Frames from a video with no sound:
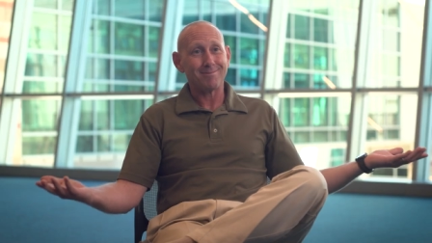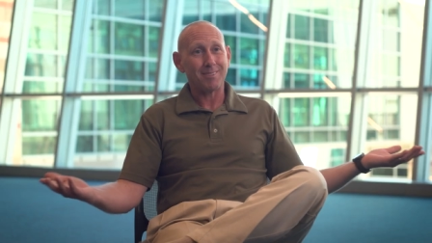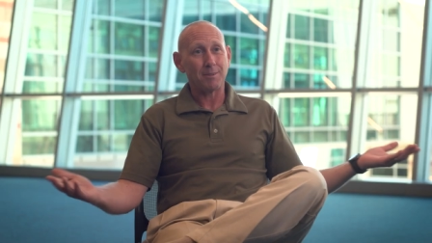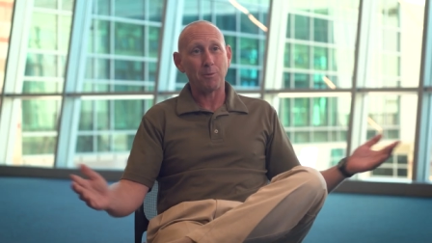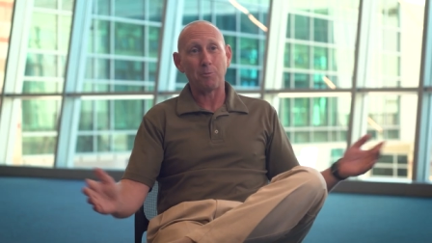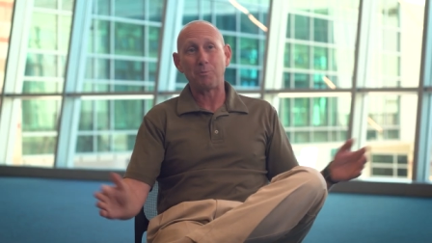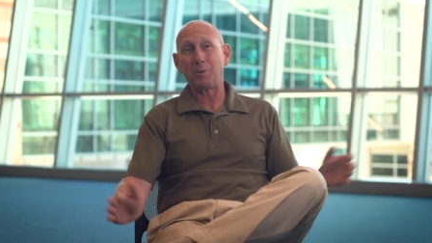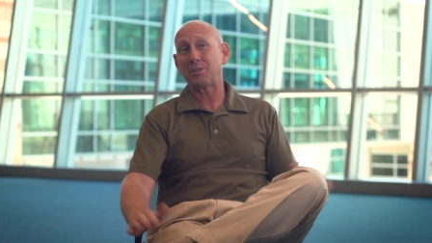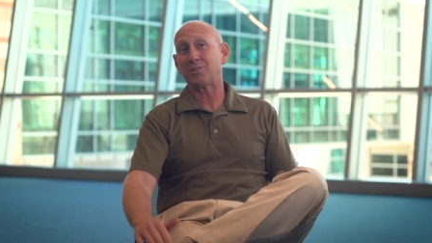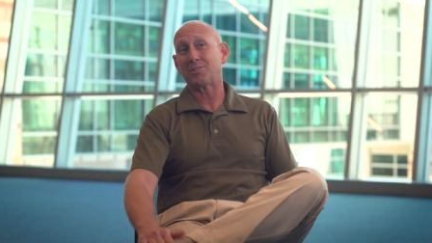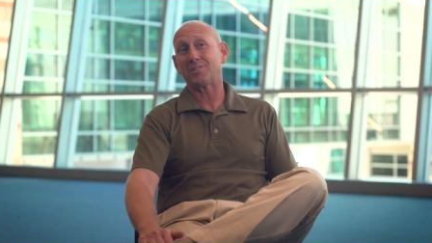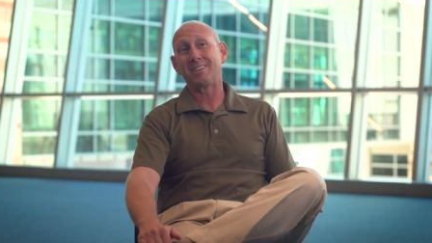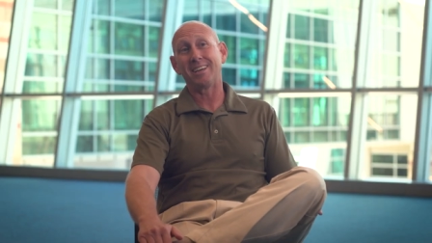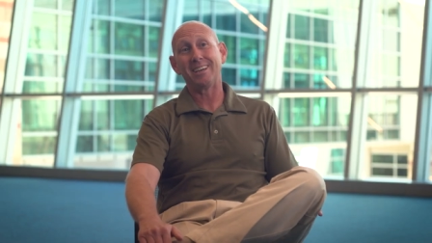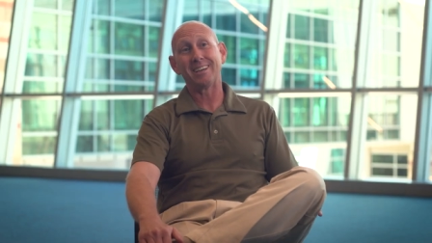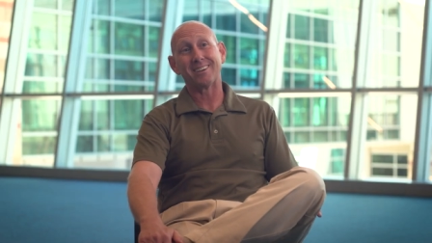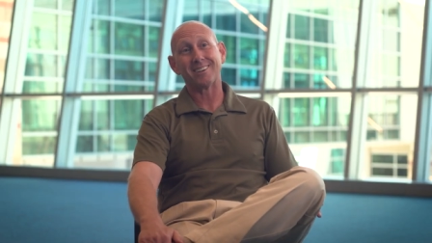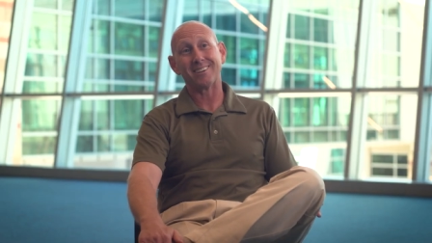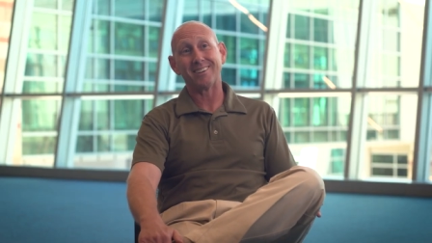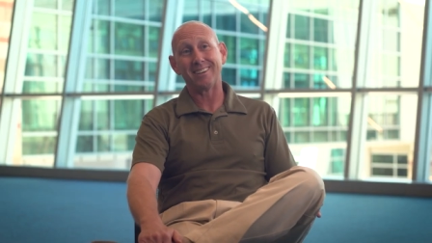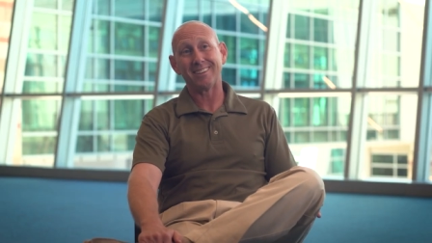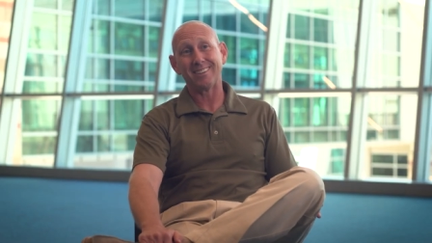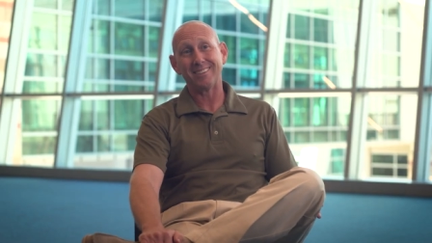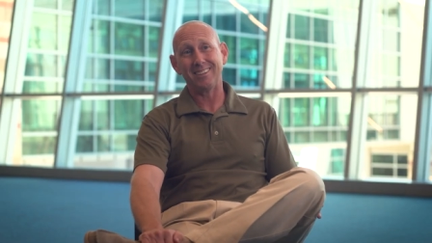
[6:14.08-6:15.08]
I'm a picture
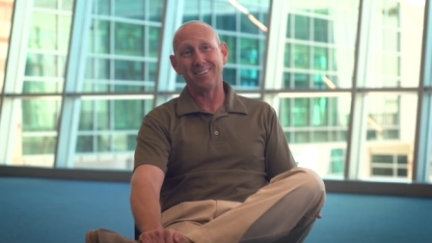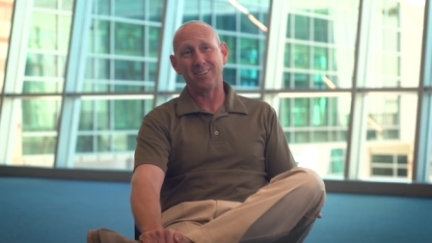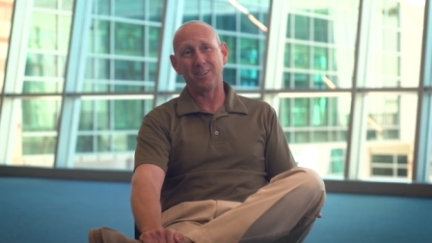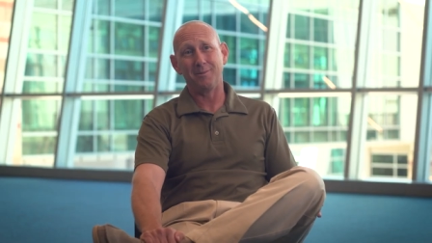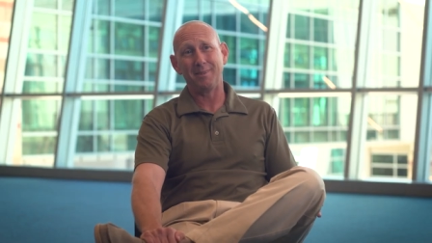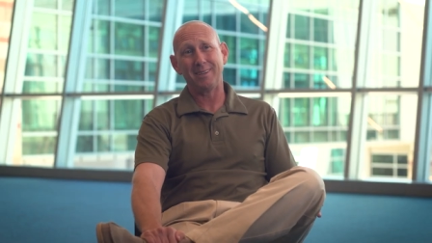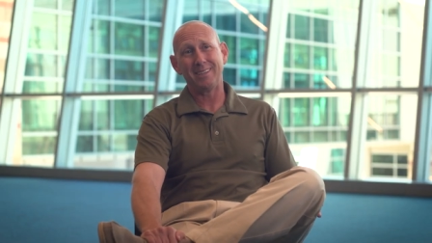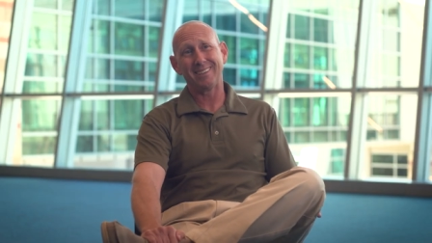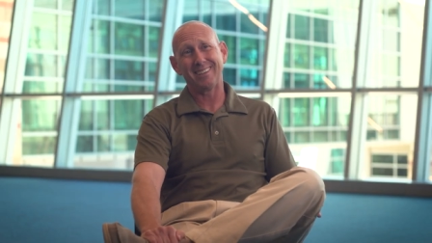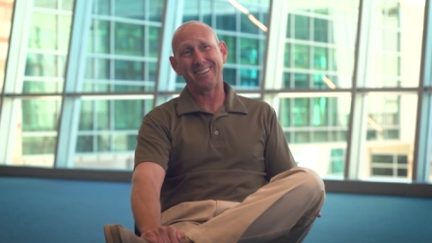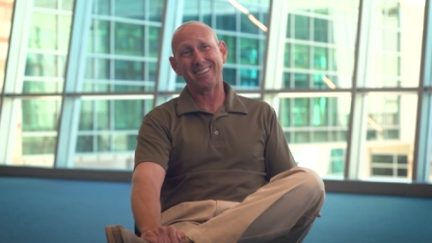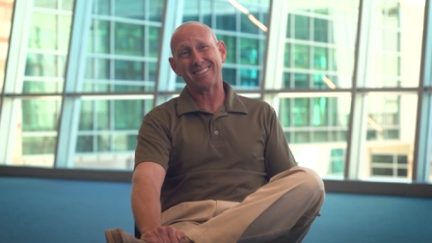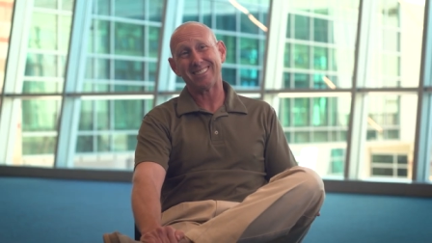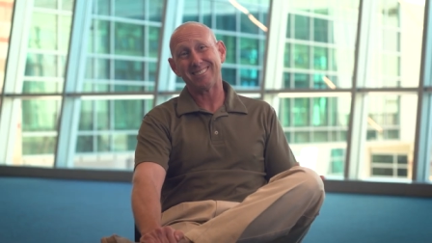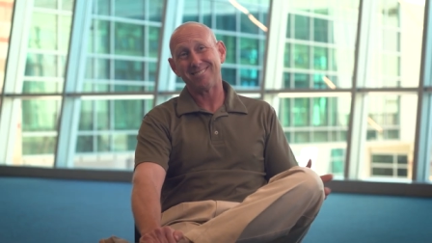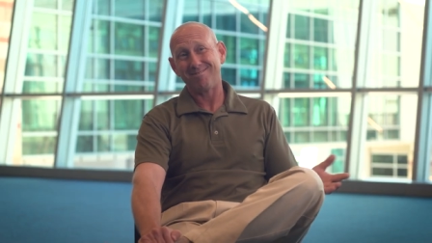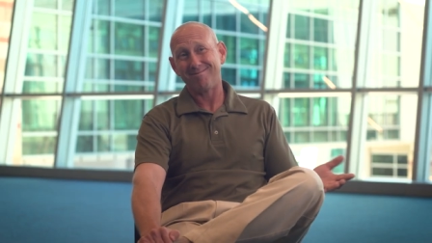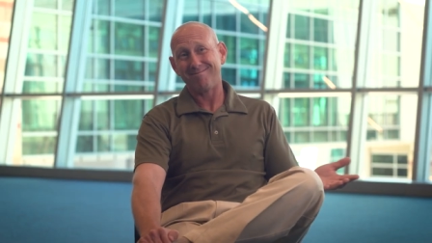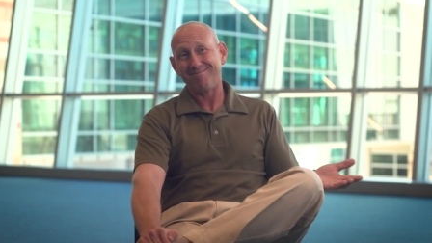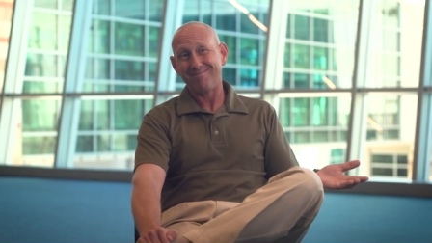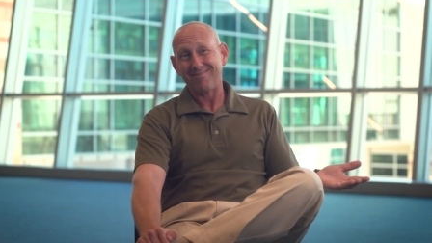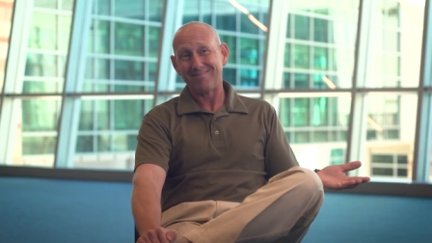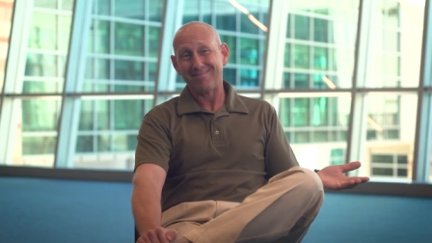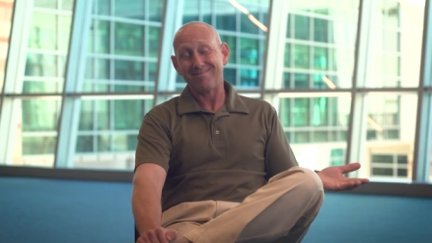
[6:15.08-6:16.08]
taker, you know what I mean? Like,
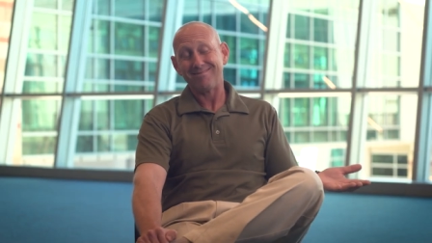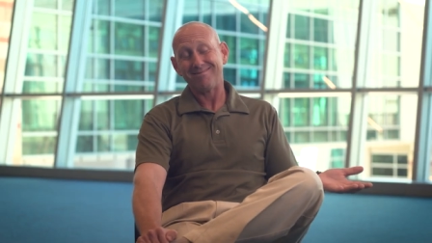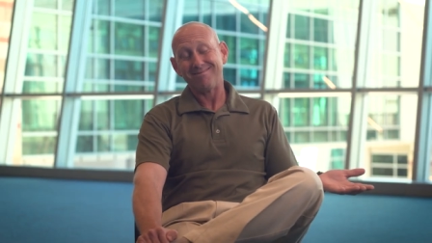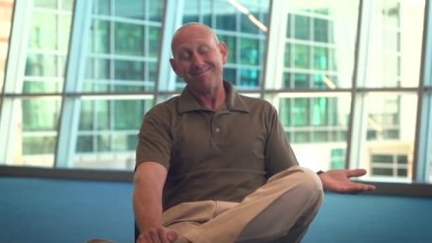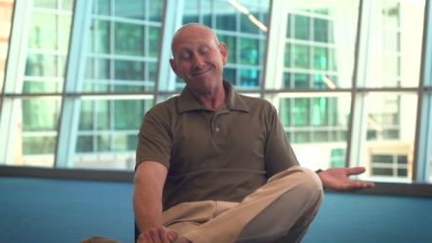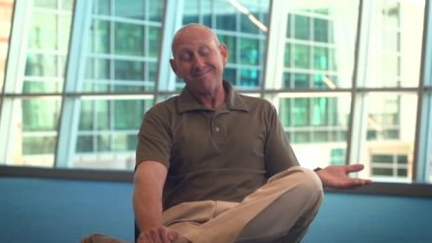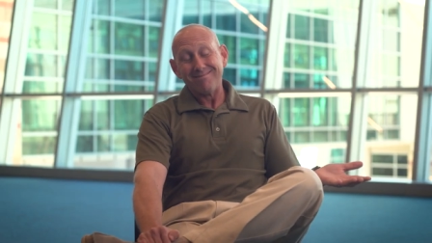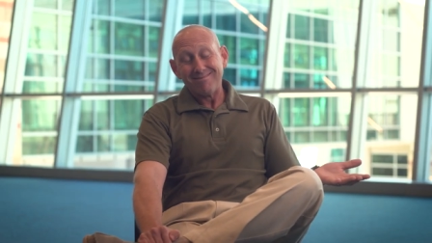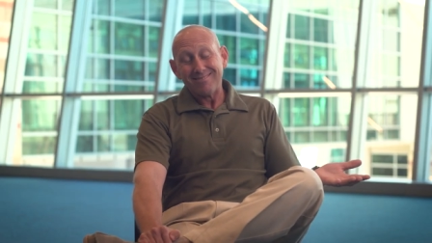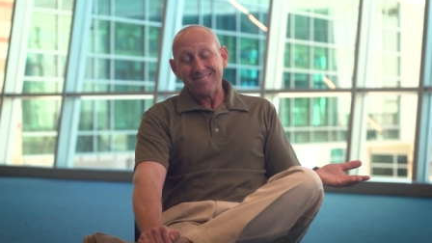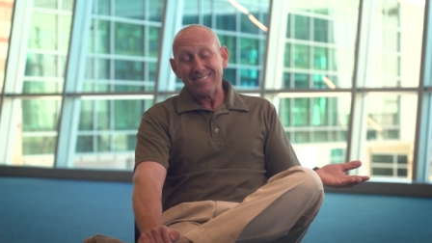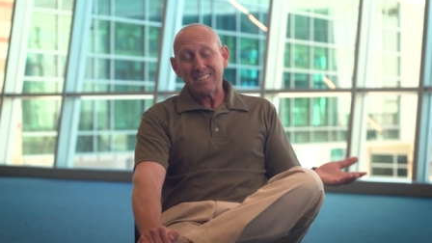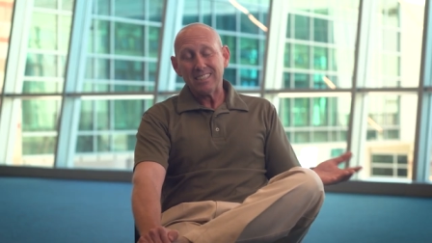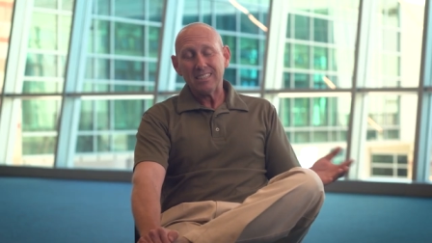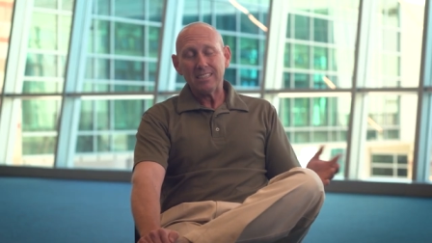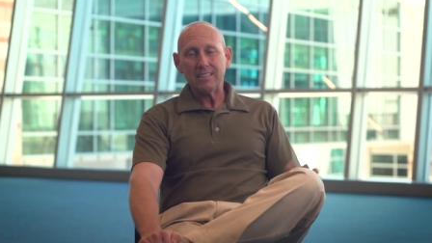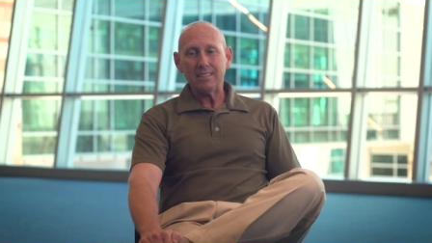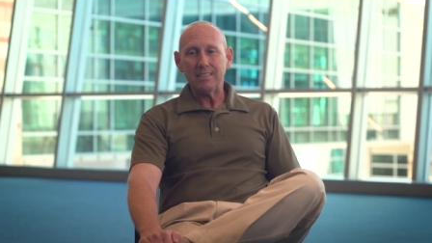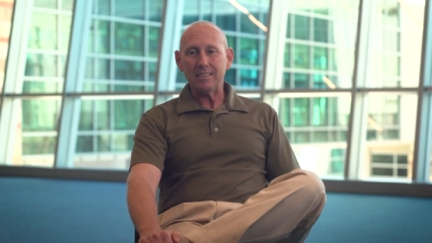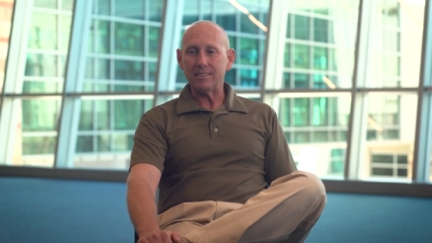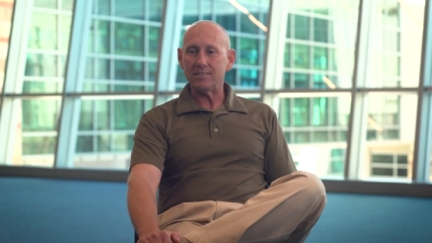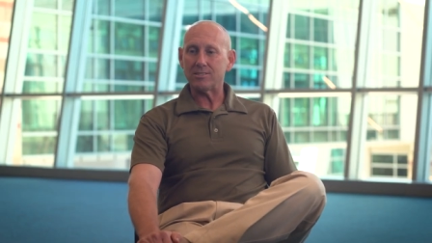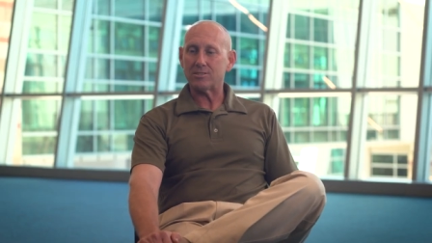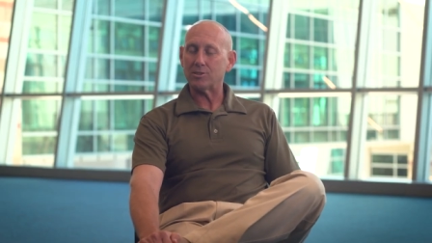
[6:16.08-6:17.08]

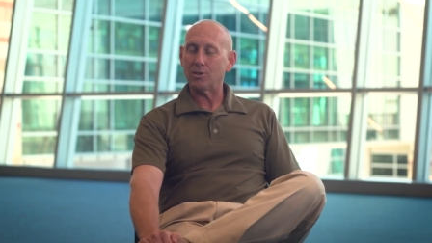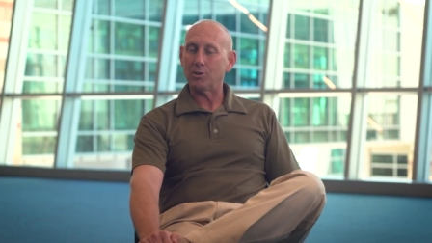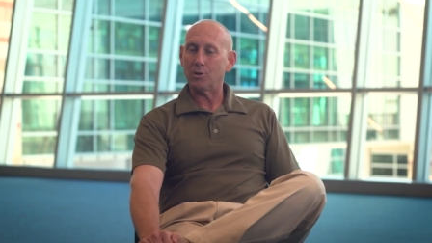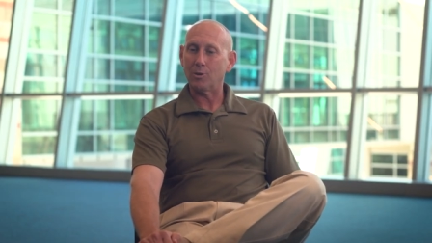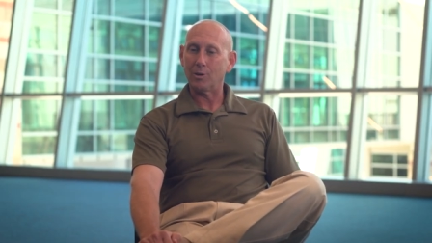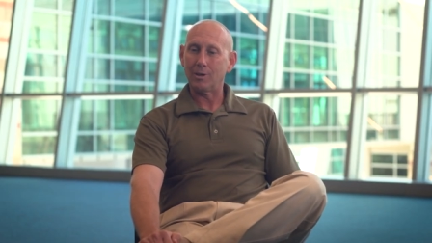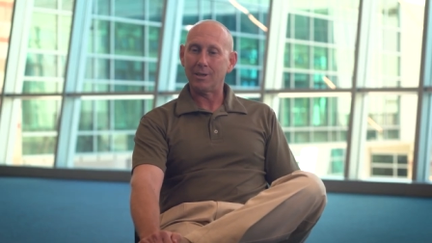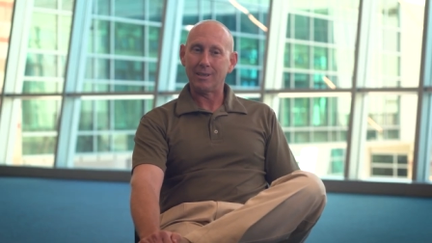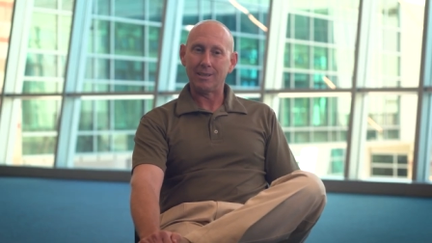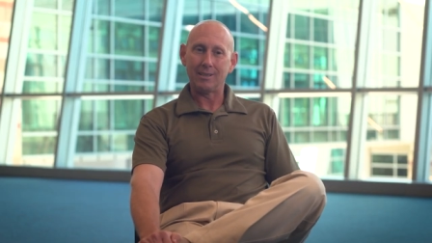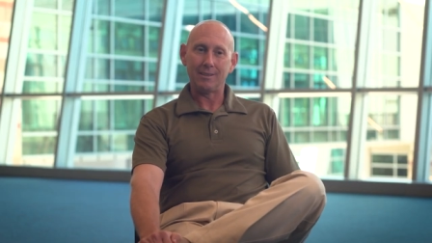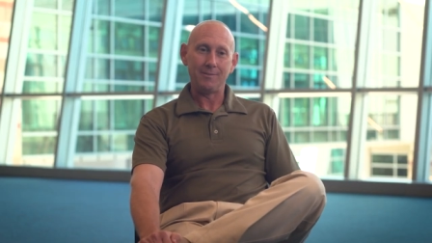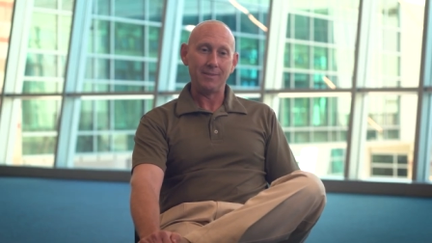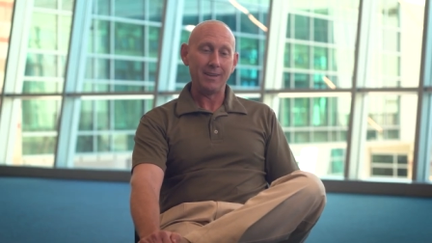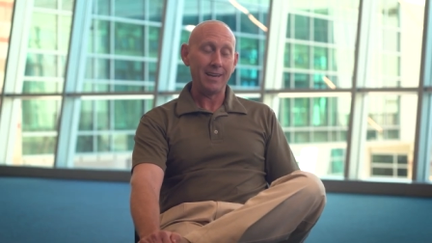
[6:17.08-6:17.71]
and so,